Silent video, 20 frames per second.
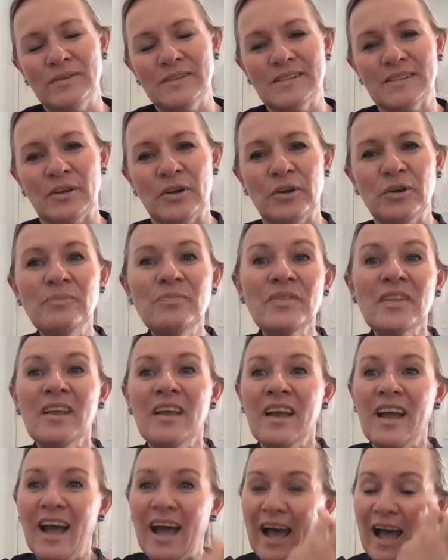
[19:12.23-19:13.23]
So
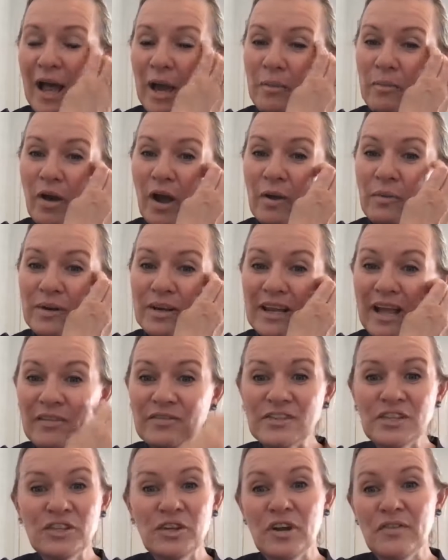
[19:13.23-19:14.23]
I would love
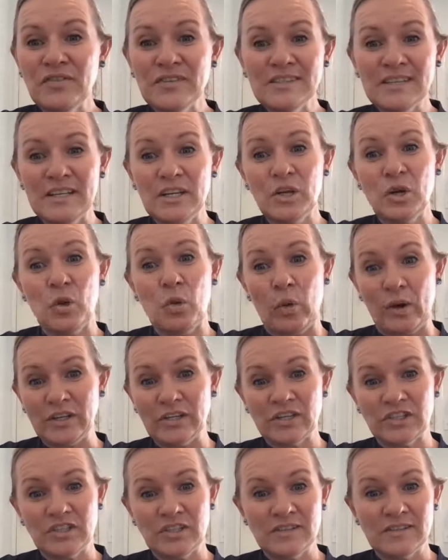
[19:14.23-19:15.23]
to know if there's any
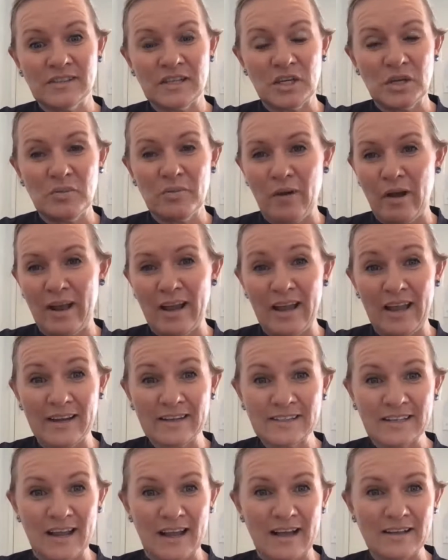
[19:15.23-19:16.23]
questions that you might like
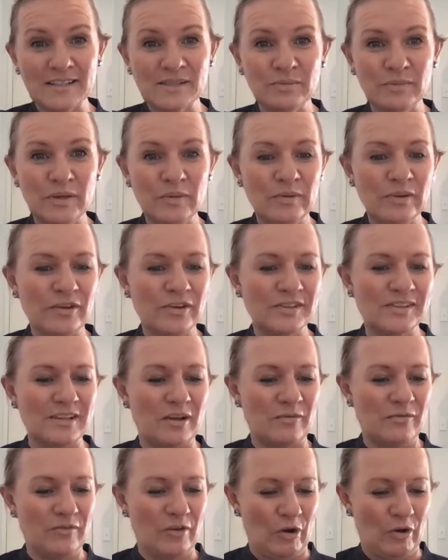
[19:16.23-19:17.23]
to ask me, because
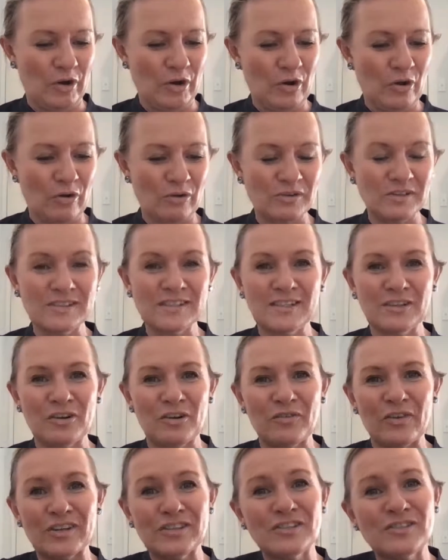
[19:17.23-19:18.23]
I'm very cognizant
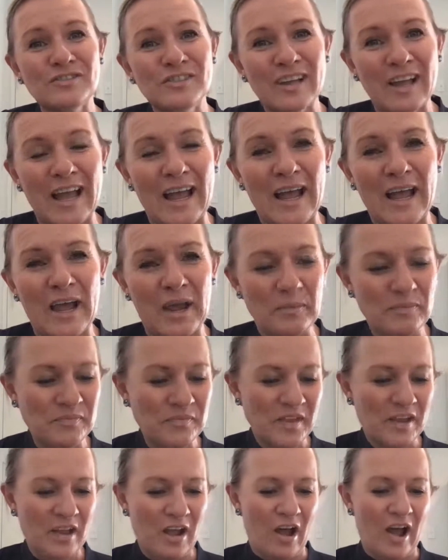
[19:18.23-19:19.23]
of
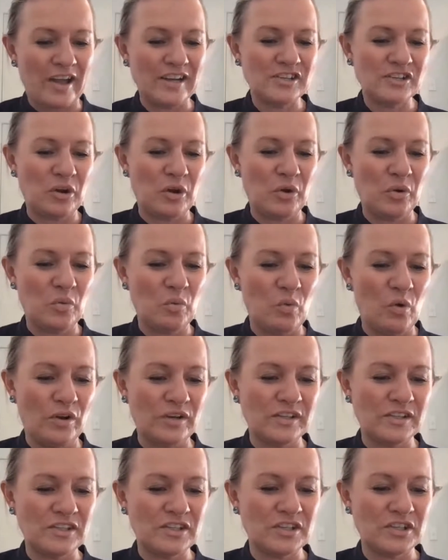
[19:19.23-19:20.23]
I don't
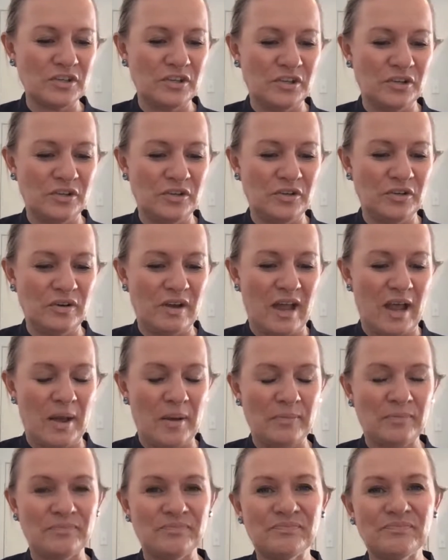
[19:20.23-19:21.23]
want
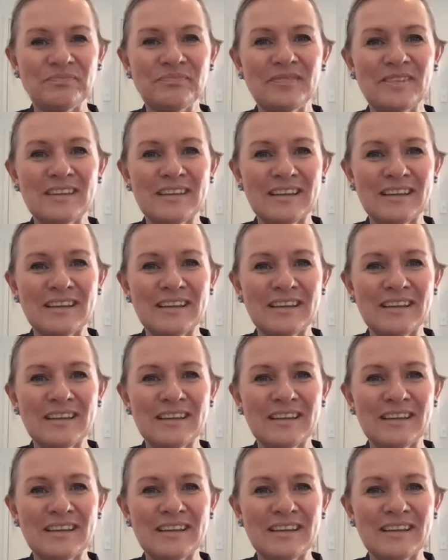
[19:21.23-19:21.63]
to